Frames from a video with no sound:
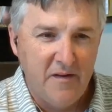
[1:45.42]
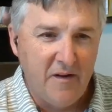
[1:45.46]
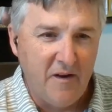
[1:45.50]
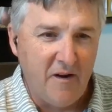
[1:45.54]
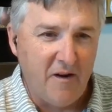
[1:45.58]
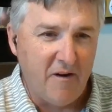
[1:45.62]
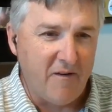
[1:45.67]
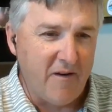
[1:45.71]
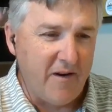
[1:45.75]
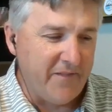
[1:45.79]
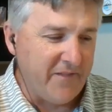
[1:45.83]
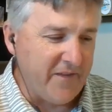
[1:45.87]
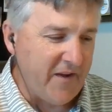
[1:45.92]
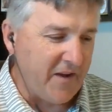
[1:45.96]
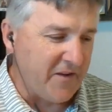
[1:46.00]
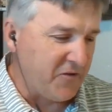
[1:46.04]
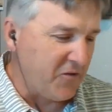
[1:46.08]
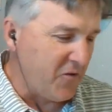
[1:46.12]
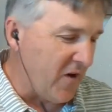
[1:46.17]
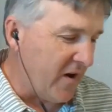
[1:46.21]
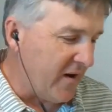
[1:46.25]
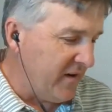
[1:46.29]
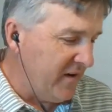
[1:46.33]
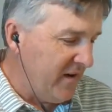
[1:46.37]
All right, that's
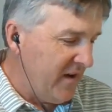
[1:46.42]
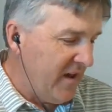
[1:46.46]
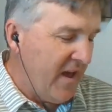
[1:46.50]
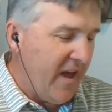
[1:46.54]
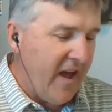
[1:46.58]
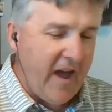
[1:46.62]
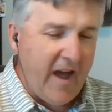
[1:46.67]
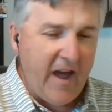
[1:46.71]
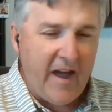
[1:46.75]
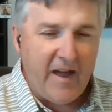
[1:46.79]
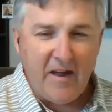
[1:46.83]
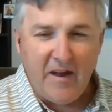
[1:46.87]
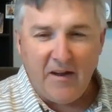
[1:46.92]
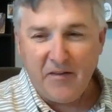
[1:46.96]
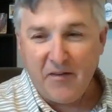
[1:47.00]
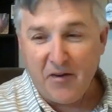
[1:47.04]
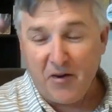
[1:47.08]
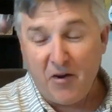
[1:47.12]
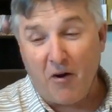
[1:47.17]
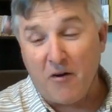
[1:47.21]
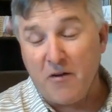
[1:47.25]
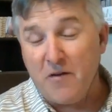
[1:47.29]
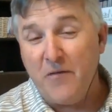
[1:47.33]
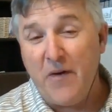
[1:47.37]
great. Hey, the
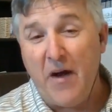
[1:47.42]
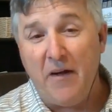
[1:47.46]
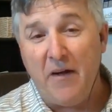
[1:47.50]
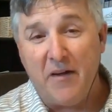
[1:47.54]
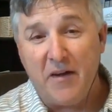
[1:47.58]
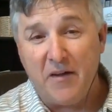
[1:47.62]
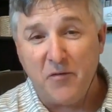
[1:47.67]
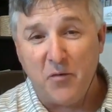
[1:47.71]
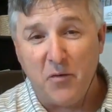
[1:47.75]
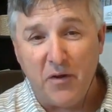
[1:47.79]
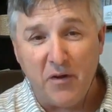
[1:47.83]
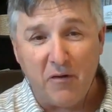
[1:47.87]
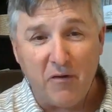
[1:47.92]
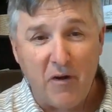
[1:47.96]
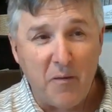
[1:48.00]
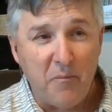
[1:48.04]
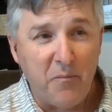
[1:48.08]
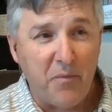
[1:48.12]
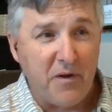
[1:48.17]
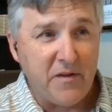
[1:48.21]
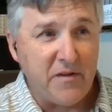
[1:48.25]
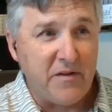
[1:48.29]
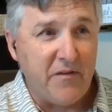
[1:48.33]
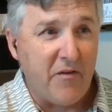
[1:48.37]
Carson Valley is a really great
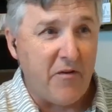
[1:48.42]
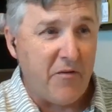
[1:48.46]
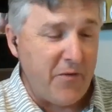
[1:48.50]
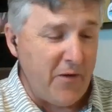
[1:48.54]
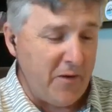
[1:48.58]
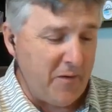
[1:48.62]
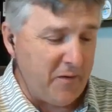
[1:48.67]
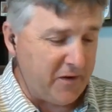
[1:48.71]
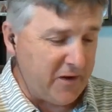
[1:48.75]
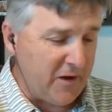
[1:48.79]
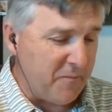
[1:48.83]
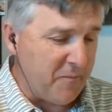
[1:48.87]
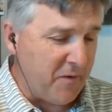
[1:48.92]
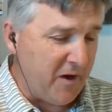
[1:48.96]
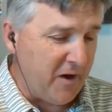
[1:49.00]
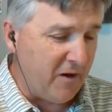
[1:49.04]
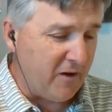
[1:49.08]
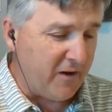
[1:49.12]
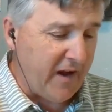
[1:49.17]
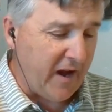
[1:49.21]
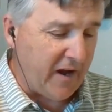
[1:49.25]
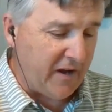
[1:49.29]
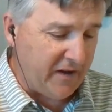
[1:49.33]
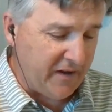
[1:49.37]
place. If you ever thought about coming here,
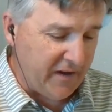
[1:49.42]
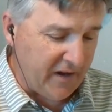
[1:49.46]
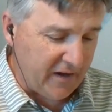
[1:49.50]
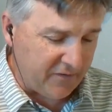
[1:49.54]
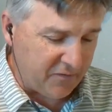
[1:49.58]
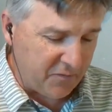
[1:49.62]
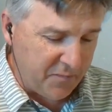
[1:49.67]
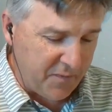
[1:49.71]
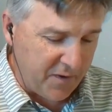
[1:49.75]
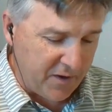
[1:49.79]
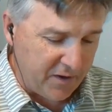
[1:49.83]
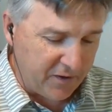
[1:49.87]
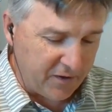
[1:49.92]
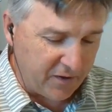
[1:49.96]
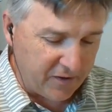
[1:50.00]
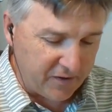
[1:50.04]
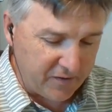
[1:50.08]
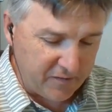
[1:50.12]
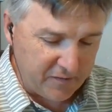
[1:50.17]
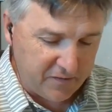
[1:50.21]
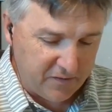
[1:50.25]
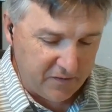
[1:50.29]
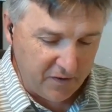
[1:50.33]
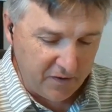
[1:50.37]
Candy Dance would be a
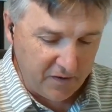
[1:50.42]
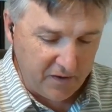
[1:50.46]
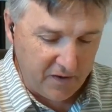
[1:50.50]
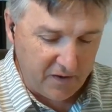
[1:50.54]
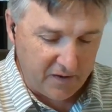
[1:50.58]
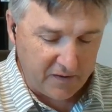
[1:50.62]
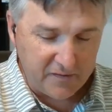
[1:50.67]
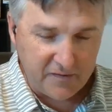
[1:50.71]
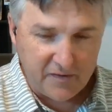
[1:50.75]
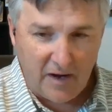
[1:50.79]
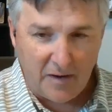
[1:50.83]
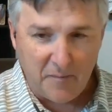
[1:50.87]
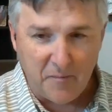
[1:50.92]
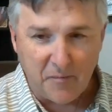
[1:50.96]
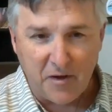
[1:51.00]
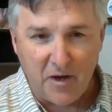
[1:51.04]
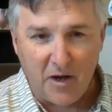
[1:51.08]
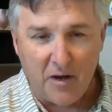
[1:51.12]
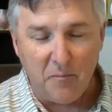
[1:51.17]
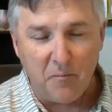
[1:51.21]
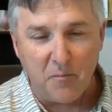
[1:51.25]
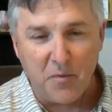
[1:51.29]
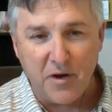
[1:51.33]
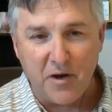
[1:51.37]
good time to
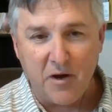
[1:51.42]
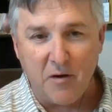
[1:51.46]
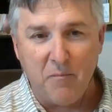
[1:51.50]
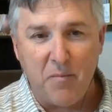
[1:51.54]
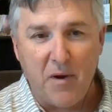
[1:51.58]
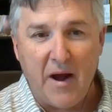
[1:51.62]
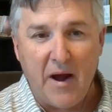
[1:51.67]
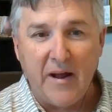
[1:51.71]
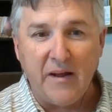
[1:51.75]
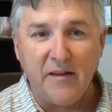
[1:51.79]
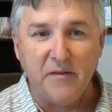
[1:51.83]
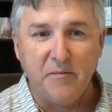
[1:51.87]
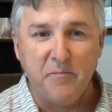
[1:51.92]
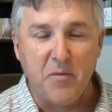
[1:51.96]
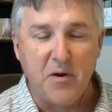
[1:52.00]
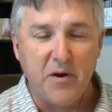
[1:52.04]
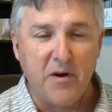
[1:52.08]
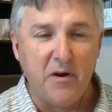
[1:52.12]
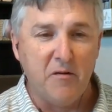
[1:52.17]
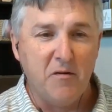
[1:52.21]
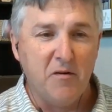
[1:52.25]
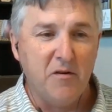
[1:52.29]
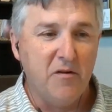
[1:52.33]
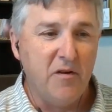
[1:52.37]
come. Bring your bikes, bring
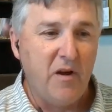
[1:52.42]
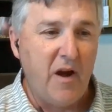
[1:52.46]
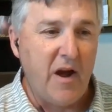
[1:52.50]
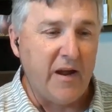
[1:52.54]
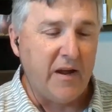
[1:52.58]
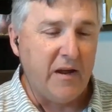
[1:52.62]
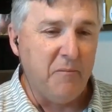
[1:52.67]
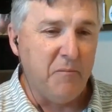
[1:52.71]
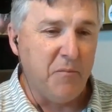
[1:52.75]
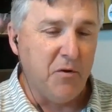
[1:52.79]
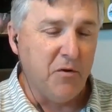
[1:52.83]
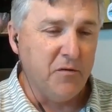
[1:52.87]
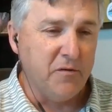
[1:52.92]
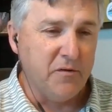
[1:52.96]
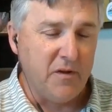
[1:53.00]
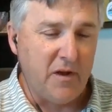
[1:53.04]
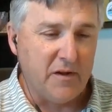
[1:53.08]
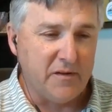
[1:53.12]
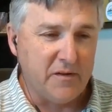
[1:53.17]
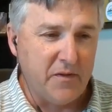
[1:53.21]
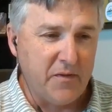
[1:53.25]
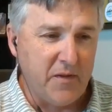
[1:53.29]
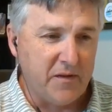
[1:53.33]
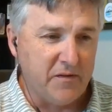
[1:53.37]
your hiking boots,
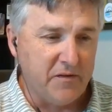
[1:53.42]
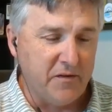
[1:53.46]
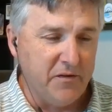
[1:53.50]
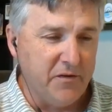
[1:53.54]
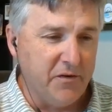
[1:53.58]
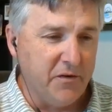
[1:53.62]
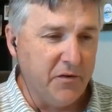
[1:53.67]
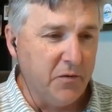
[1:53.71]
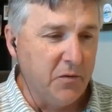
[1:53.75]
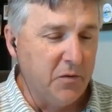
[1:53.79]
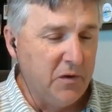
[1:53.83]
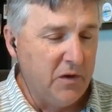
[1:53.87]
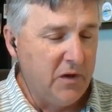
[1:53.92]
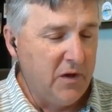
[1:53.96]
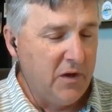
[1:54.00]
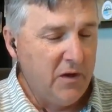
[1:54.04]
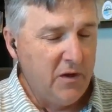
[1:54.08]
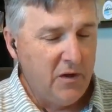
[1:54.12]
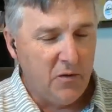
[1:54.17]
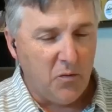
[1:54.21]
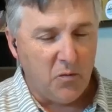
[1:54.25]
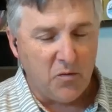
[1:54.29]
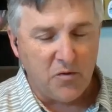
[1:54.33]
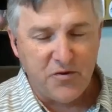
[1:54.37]
lots of things to do.
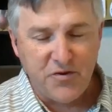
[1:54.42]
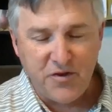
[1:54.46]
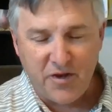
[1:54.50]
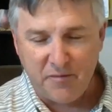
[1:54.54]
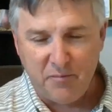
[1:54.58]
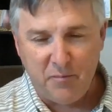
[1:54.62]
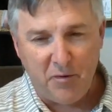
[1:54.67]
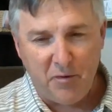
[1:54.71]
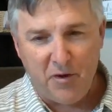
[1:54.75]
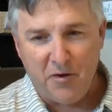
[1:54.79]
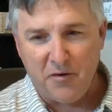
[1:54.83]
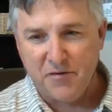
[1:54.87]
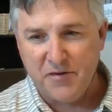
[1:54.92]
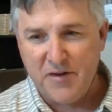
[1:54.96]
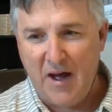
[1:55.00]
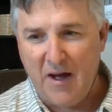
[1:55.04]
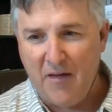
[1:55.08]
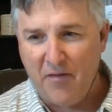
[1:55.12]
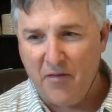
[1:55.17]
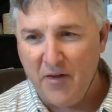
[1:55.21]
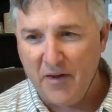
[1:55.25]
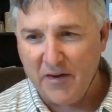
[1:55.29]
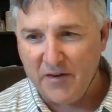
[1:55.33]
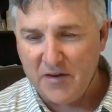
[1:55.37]
We're just below
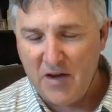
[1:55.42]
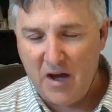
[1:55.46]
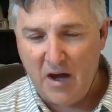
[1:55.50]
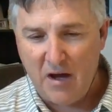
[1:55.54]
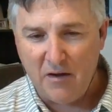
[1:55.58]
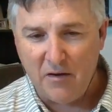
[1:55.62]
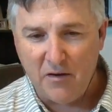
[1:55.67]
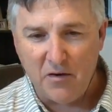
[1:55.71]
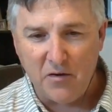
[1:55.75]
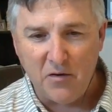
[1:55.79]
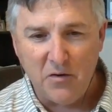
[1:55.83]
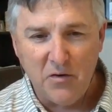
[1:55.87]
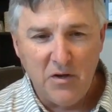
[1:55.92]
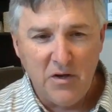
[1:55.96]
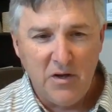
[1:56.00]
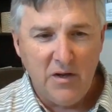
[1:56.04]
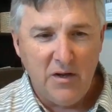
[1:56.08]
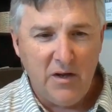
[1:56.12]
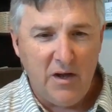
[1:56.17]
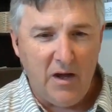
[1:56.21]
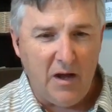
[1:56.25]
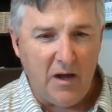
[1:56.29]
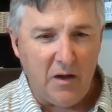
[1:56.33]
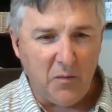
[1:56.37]
South Lake Tahoe.
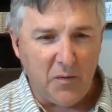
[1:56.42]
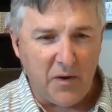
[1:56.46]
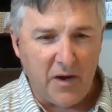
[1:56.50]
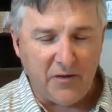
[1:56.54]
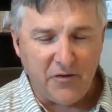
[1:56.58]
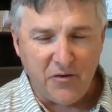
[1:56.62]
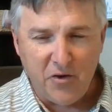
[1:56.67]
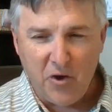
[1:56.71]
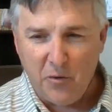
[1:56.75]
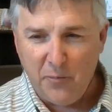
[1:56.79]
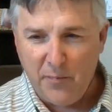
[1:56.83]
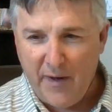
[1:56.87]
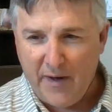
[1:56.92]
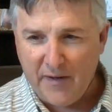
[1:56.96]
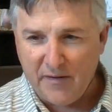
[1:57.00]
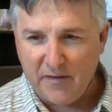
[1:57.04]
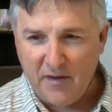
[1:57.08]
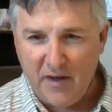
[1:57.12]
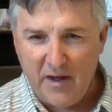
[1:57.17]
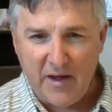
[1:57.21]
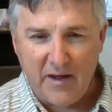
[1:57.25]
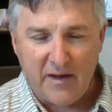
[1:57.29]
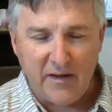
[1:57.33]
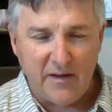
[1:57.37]
We got Topaz
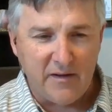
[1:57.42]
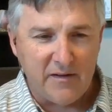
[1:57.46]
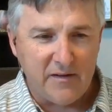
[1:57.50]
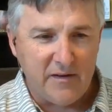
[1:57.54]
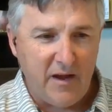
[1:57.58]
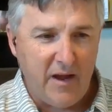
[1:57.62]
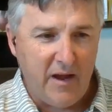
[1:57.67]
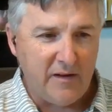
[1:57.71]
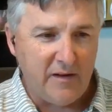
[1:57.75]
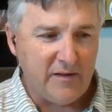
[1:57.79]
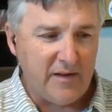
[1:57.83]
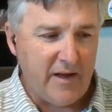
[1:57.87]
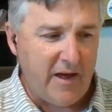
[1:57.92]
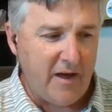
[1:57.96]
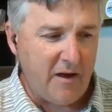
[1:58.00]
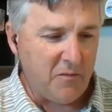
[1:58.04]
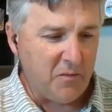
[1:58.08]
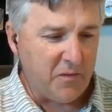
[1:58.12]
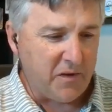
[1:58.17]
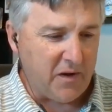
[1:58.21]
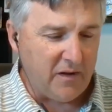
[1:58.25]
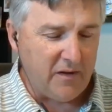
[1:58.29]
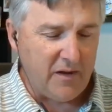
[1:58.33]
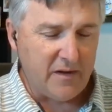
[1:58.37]
Lake in town.
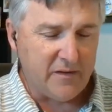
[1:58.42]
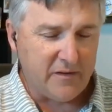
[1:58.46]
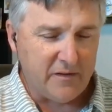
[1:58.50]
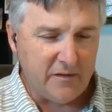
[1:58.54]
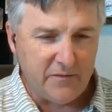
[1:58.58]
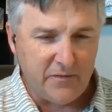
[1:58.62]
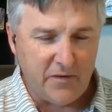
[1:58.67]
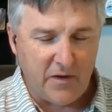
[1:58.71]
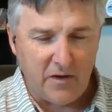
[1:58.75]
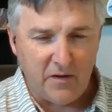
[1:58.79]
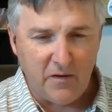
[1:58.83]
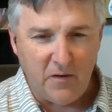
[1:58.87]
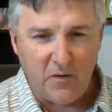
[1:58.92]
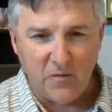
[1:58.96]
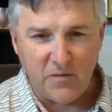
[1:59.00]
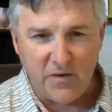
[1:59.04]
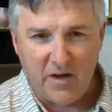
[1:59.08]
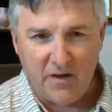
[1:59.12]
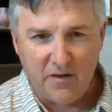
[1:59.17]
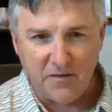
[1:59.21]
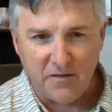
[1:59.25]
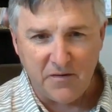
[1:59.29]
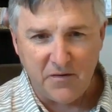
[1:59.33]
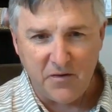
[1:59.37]
We got lots of
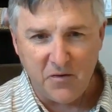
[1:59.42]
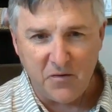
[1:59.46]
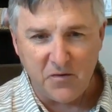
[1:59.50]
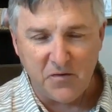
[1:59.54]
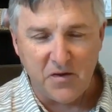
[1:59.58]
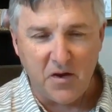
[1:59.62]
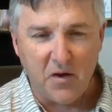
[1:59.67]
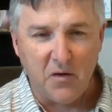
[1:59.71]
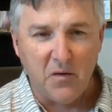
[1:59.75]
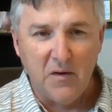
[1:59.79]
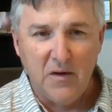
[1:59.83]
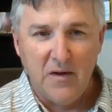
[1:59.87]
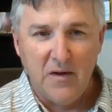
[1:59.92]
hotels too, so